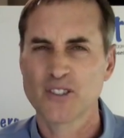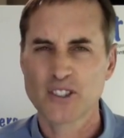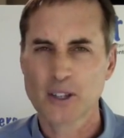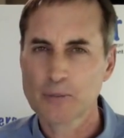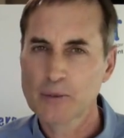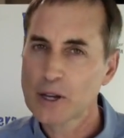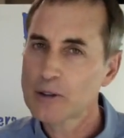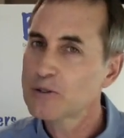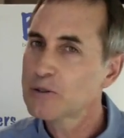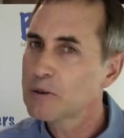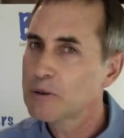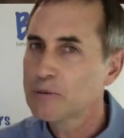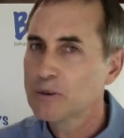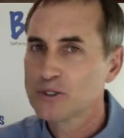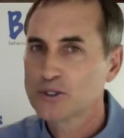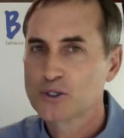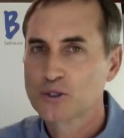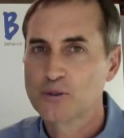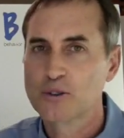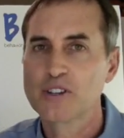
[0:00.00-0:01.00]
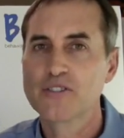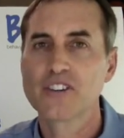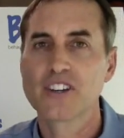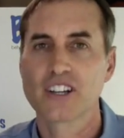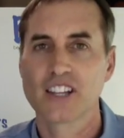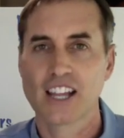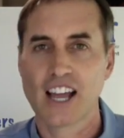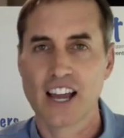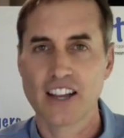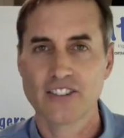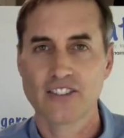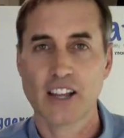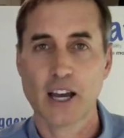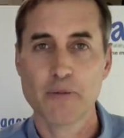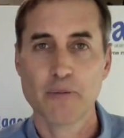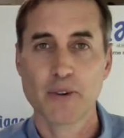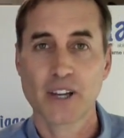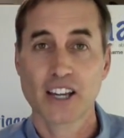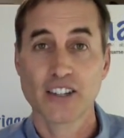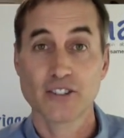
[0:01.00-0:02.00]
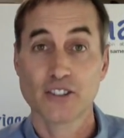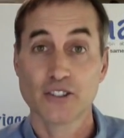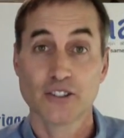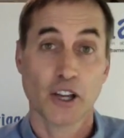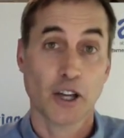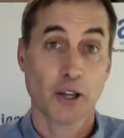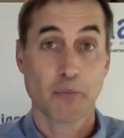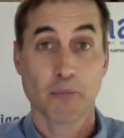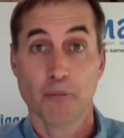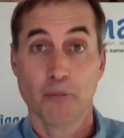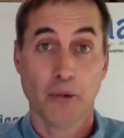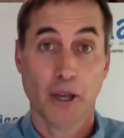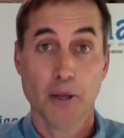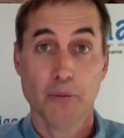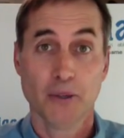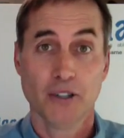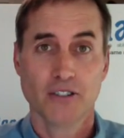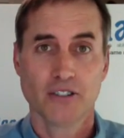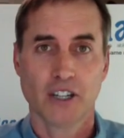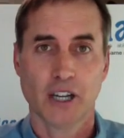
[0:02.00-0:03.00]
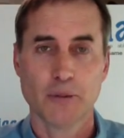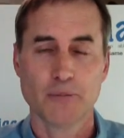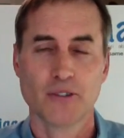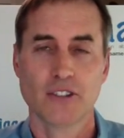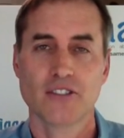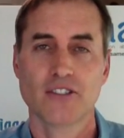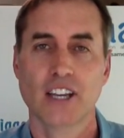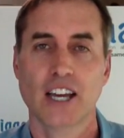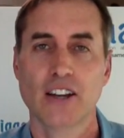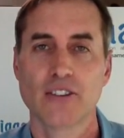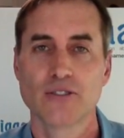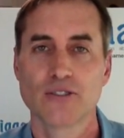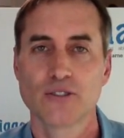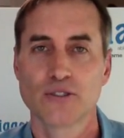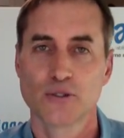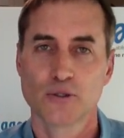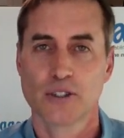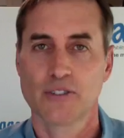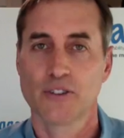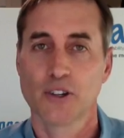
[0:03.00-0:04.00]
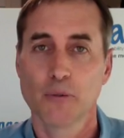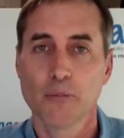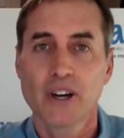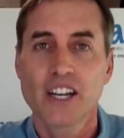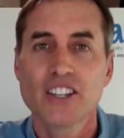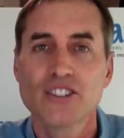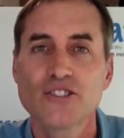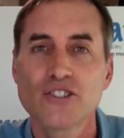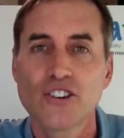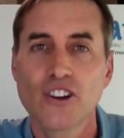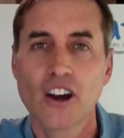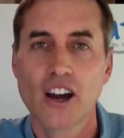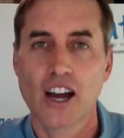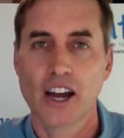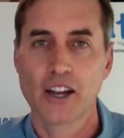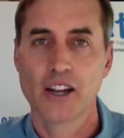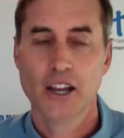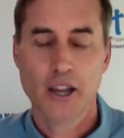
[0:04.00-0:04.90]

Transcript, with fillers: and sometimes people trivialize that because it's like baby steps. It sounds trivial, but it's not.